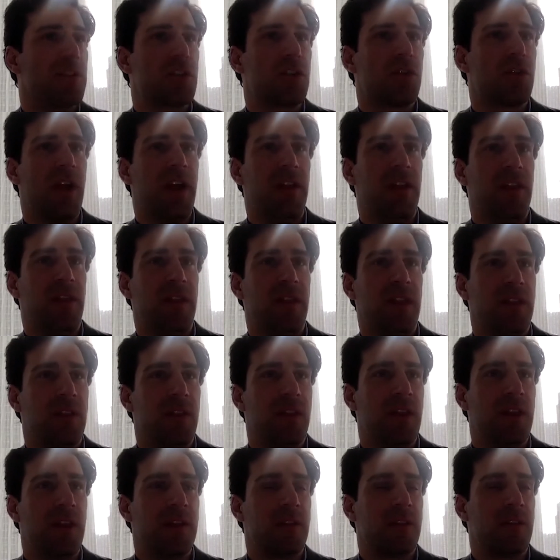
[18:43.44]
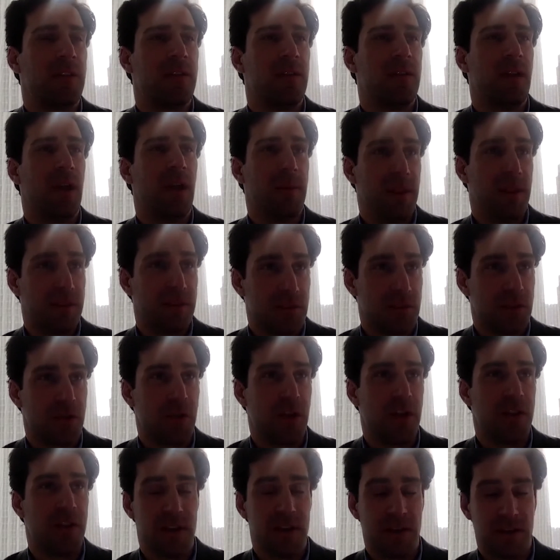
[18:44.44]
that's a trend
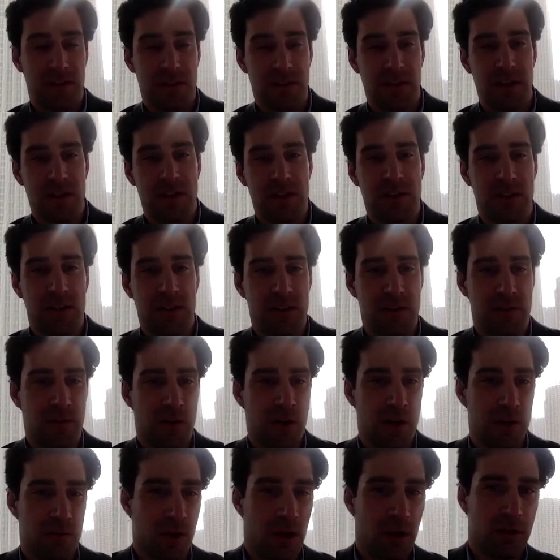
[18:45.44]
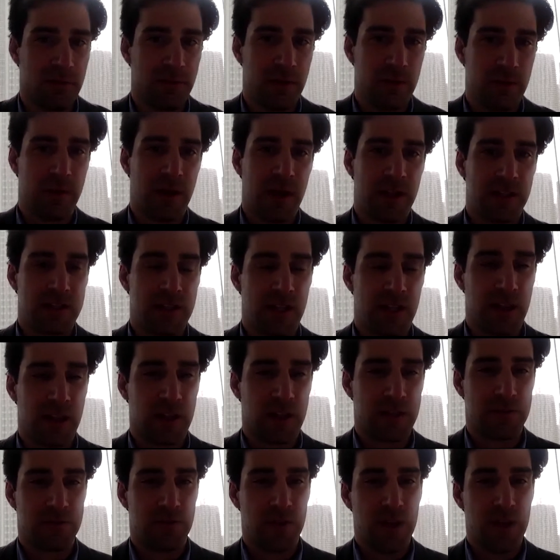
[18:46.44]
it's a trend that exists and is very relevant, but I'd say
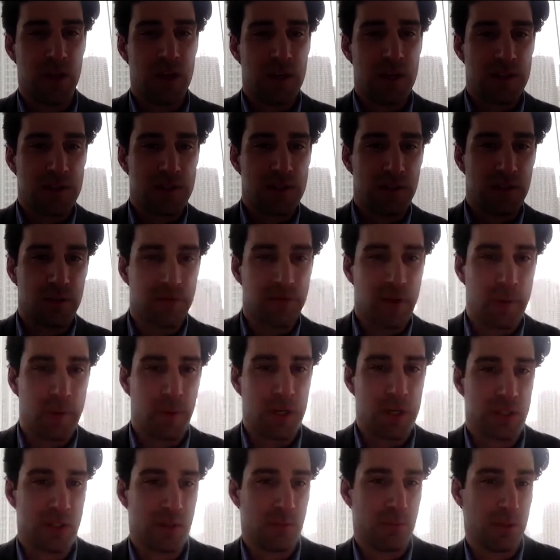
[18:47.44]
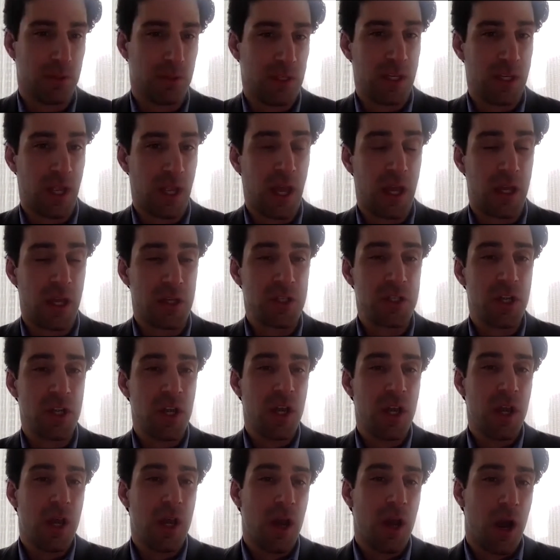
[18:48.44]
that's still very much on the bleeding edge.
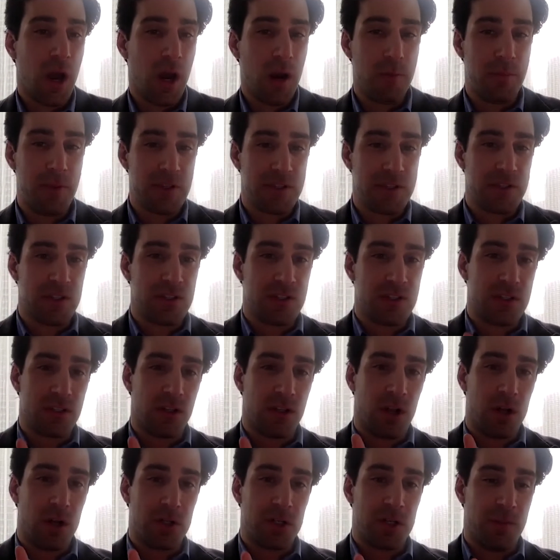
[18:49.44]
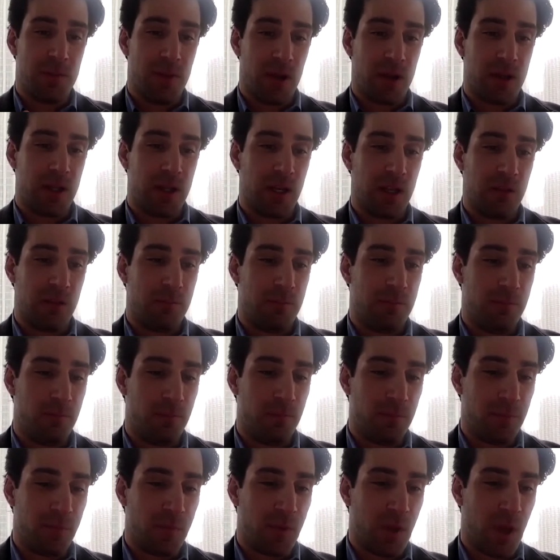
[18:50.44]
Our business is largely about getting
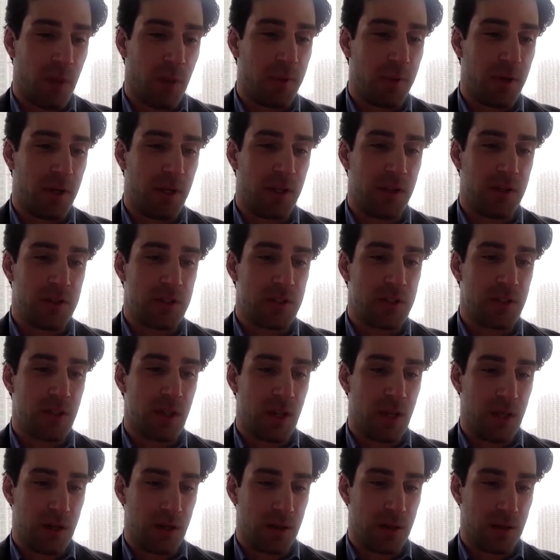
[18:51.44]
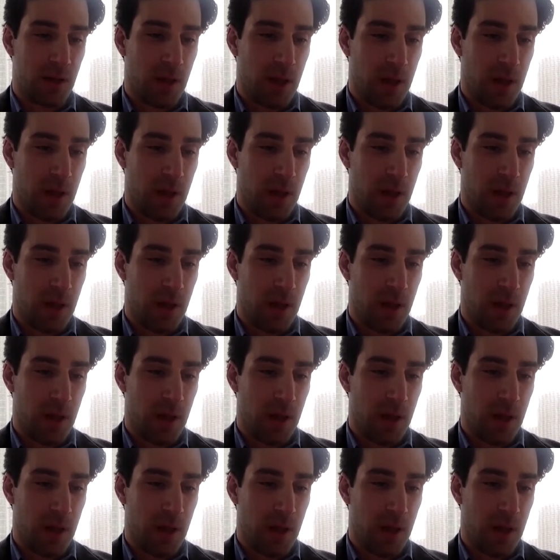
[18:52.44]
companies and